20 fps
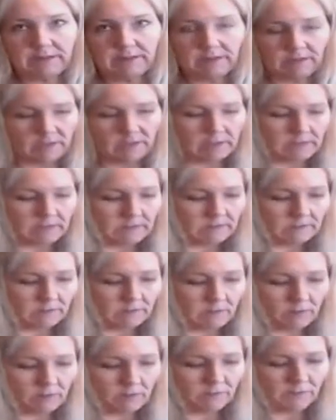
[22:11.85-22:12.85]
that is
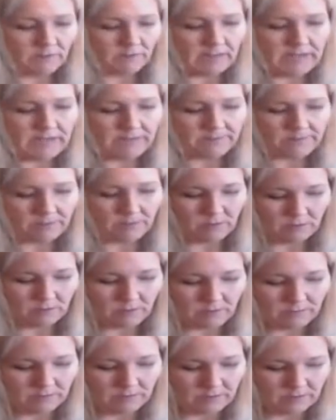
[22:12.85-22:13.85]
the overlap
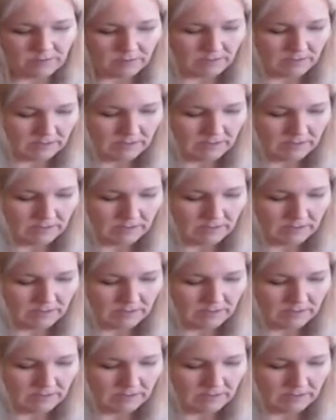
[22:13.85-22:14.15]
over,